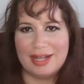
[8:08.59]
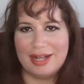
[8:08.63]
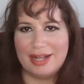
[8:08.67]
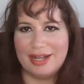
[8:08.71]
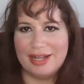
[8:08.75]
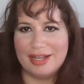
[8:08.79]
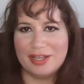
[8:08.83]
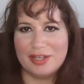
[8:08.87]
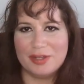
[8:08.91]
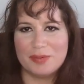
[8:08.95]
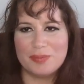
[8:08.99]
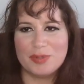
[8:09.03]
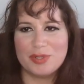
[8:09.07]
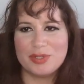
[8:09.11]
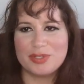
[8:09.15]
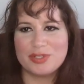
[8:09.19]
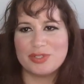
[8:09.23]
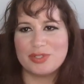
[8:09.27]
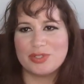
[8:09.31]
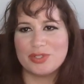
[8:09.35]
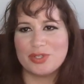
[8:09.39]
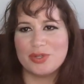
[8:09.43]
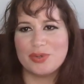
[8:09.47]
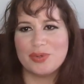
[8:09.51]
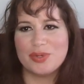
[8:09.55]
I am
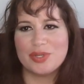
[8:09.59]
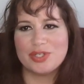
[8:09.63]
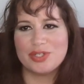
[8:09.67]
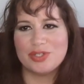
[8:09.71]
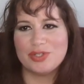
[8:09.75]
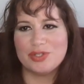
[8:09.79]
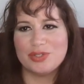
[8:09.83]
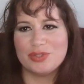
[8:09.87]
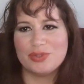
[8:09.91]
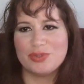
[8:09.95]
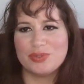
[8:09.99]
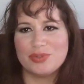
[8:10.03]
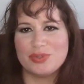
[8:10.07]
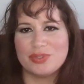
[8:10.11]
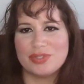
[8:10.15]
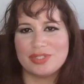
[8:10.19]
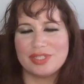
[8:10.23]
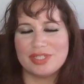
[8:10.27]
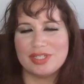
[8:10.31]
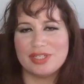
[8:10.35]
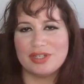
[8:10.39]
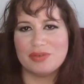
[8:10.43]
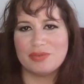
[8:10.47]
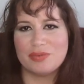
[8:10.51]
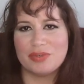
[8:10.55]
also going to use
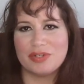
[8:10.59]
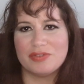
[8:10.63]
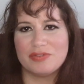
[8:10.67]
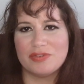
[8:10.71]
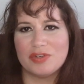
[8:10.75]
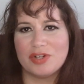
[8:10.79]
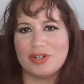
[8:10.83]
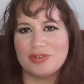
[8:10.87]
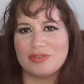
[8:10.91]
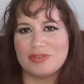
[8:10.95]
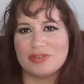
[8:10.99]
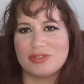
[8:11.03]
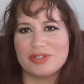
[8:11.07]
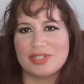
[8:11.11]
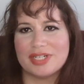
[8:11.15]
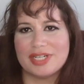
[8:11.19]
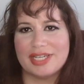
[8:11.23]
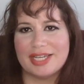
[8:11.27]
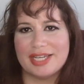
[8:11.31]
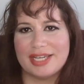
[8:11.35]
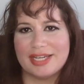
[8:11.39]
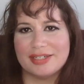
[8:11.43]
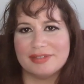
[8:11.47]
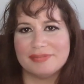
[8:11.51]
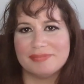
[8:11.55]
the revolver
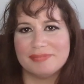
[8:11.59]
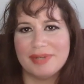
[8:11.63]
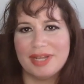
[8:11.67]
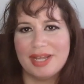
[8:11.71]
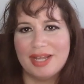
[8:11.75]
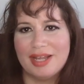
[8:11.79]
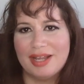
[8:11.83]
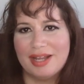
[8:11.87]
again.